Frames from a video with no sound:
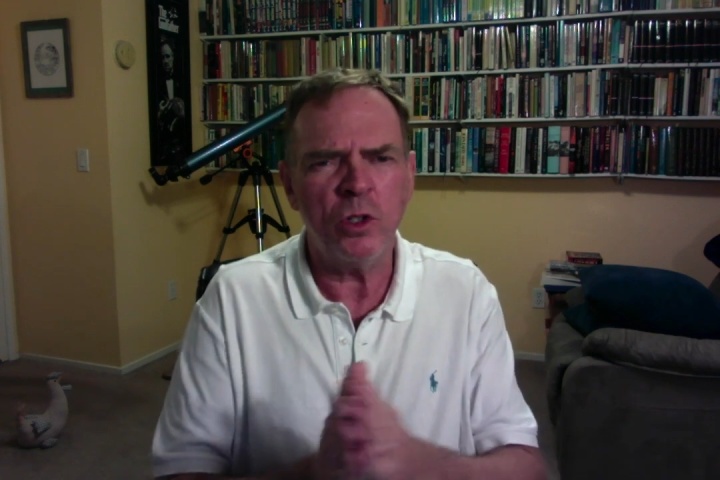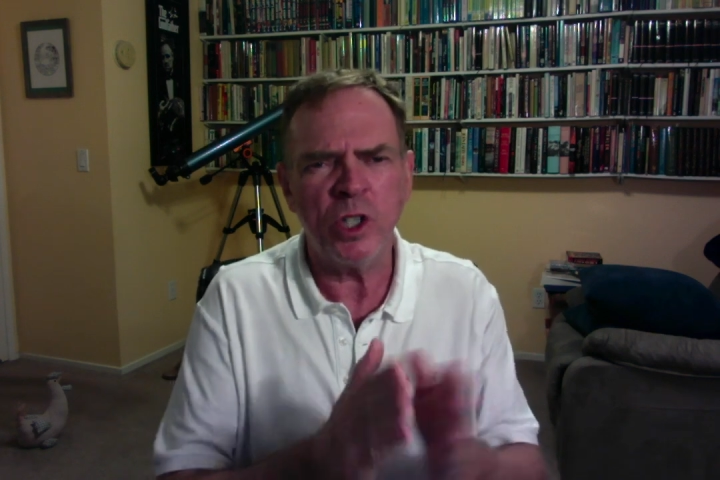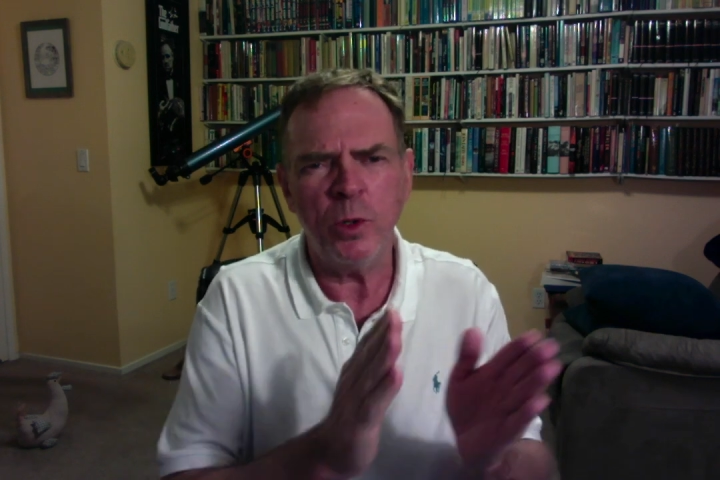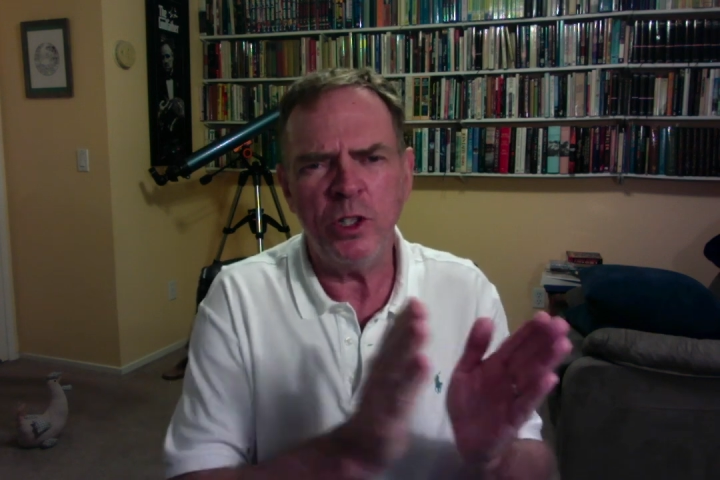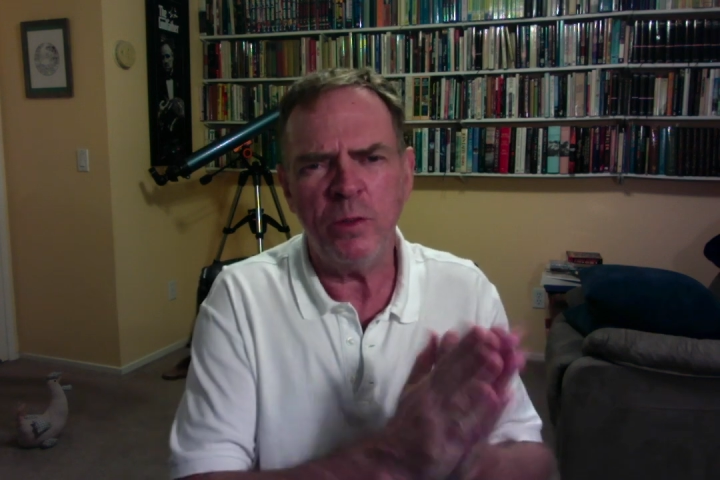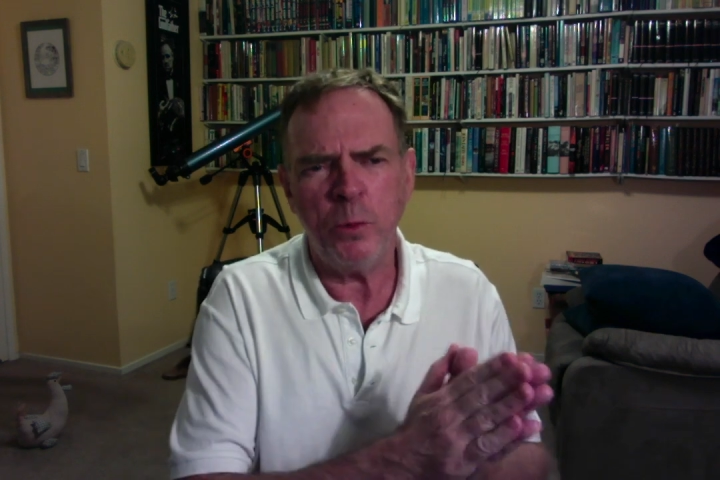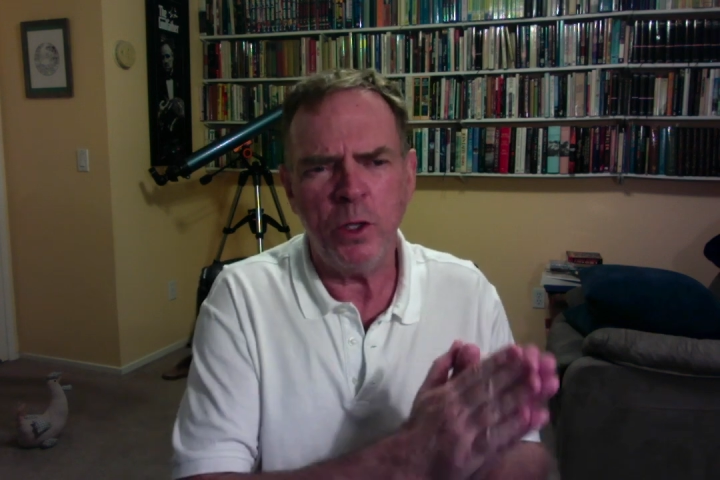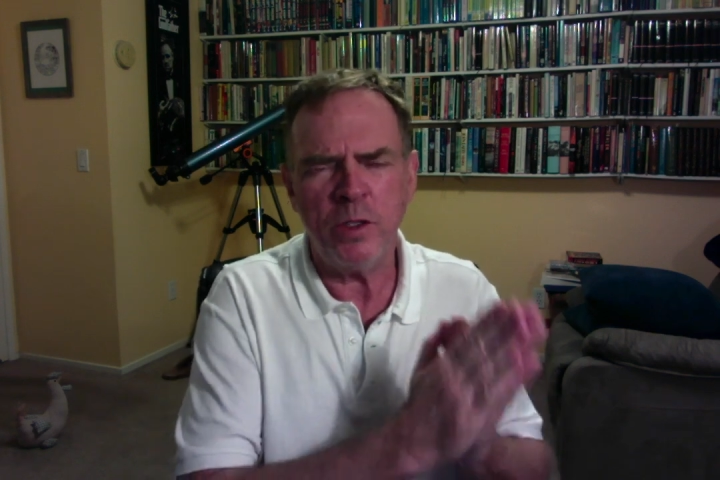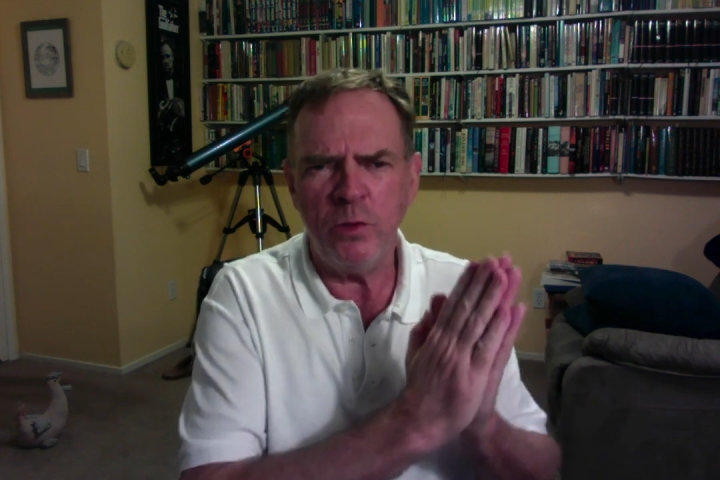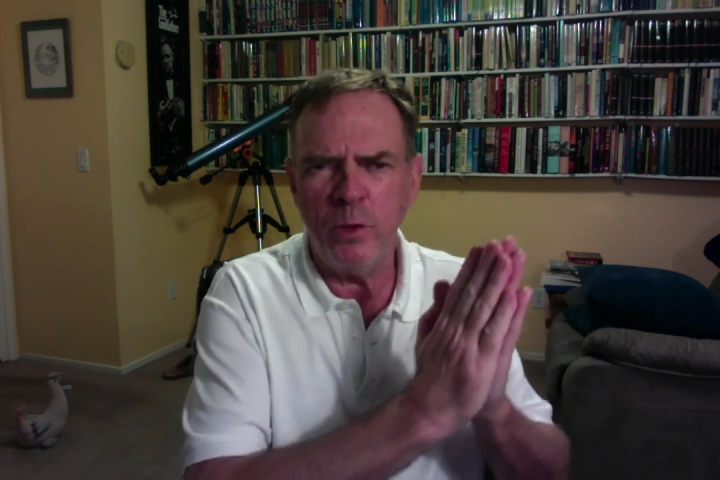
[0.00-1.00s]
So we shift
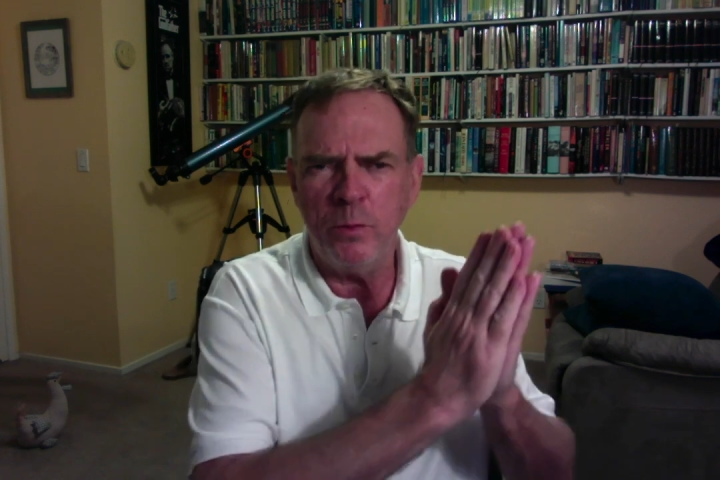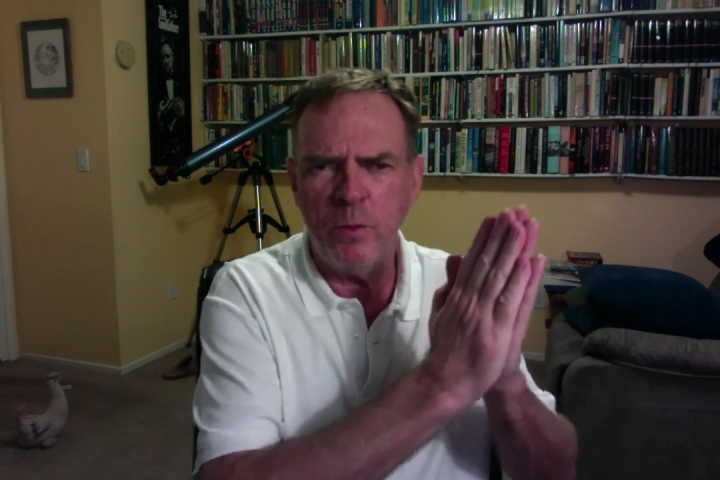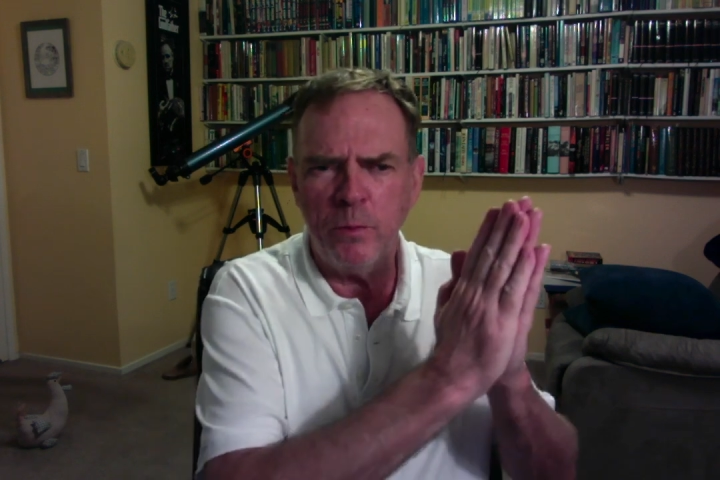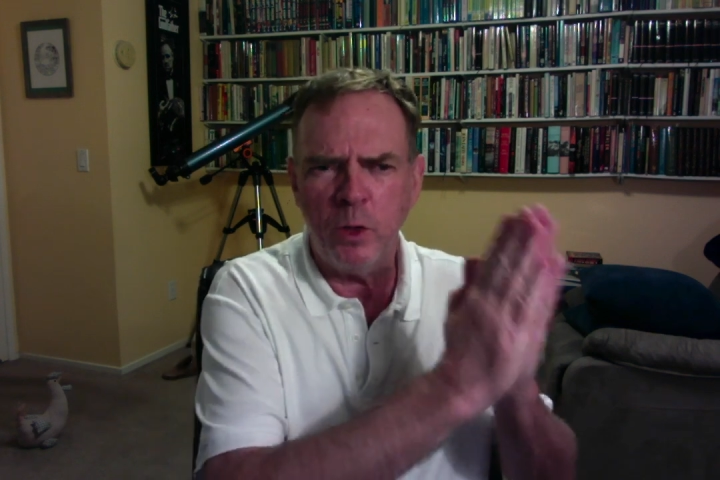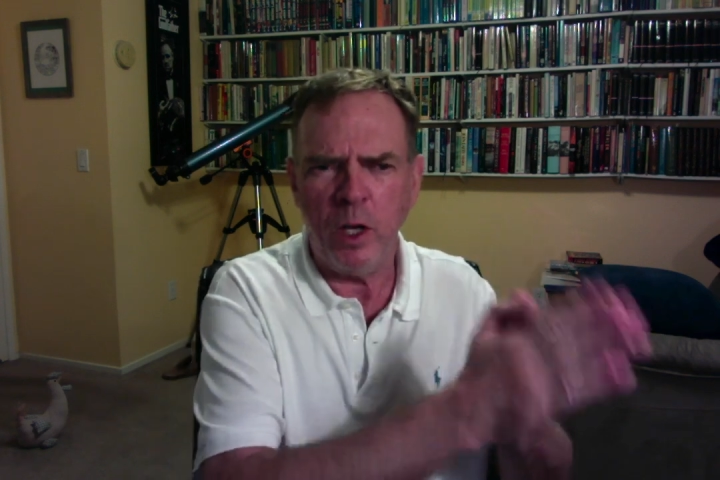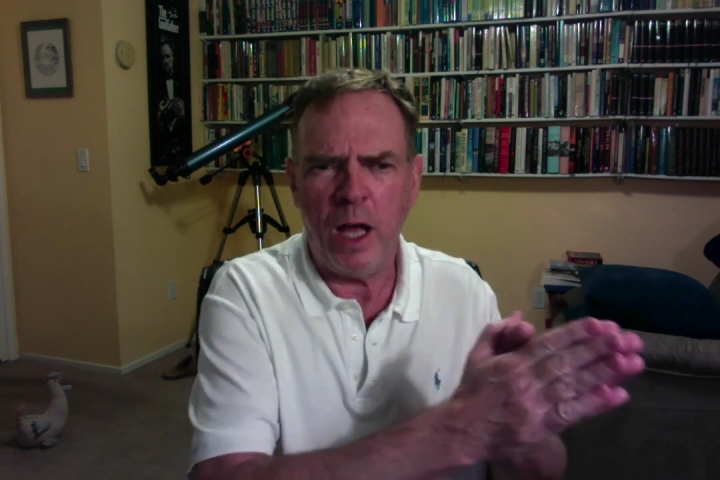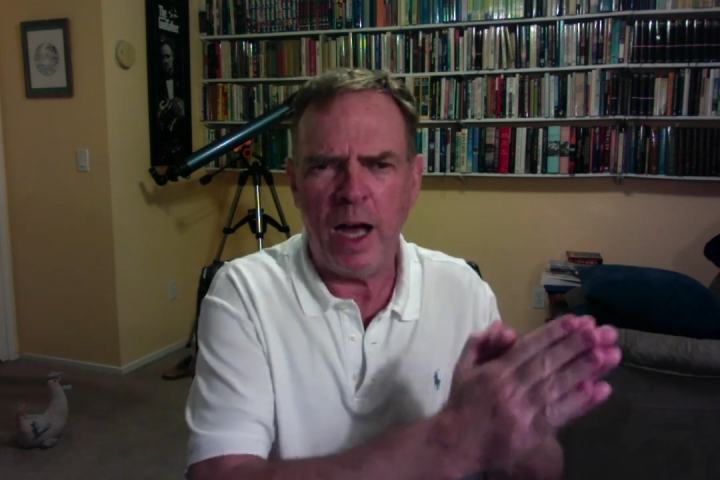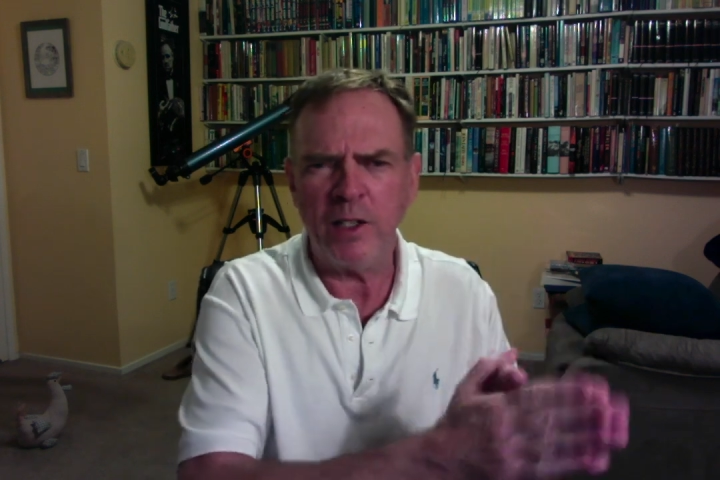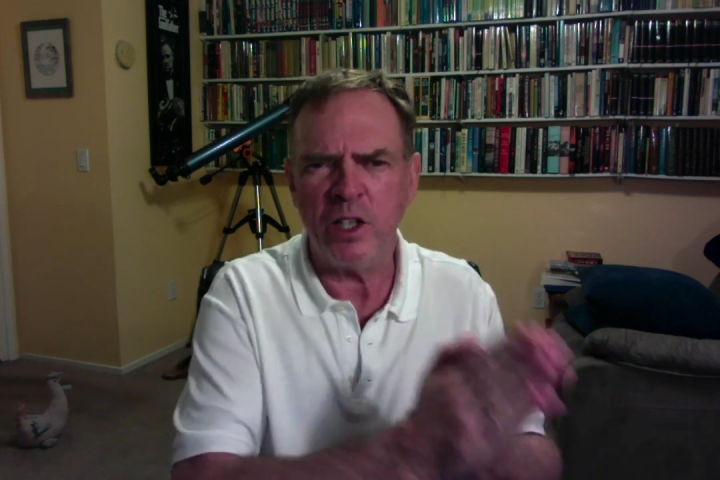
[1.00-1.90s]
points of view from Verloc